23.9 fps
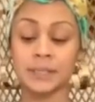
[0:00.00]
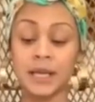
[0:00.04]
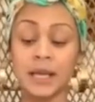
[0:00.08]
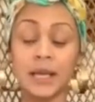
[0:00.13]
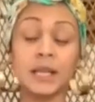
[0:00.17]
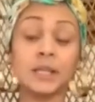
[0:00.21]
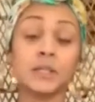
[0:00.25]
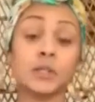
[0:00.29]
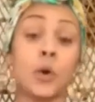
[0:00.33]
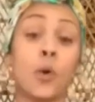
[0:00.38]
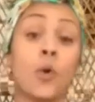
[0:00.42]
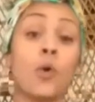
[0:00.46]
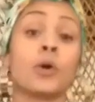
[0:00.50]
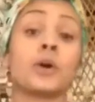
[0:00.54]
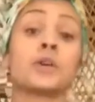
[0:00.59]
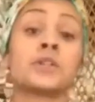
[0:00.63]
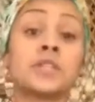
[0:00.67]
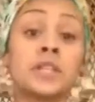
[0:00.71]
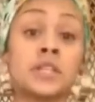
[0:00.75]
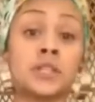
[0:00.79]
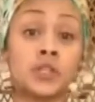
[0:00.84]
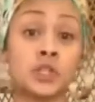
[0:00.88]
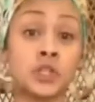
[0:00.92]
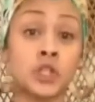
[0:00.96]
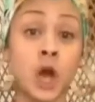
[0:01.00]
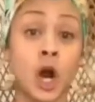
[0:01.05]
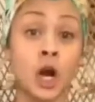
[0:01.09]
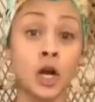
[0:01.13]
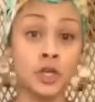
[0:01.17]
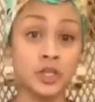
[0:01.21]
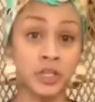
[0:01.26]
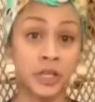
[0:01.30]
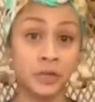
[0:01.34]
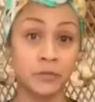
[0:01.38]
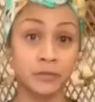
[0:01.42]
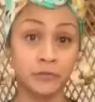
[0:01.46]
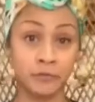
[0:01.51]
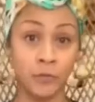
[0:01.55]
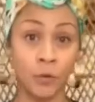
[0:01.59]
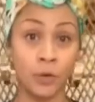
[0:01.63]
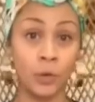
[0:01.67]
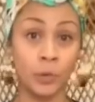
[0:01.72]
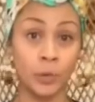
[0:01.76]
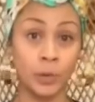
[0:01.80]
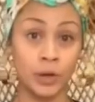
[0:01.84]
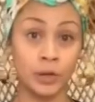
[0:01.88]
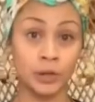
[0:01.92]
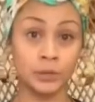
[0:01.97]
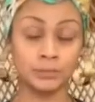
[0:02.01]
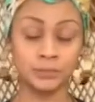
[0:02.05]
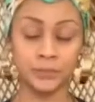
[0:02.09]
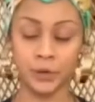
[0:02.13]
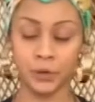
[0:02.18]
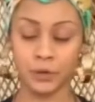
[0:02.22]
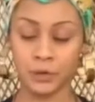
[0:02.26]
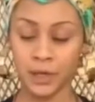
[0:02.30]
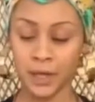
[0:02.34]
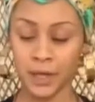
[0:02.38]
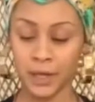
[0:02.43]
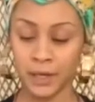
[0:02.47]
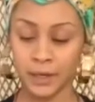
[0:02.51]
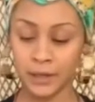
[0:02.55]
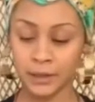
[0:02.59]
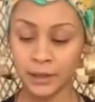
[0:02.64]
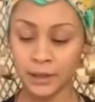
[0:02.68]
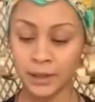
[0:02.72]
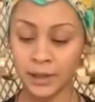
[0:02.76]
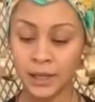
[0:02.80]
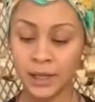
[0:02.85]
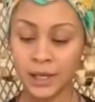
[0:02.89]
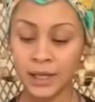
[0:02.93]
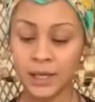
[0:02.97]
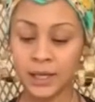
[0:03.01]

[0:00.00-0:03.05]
his horse is charging forward, okay?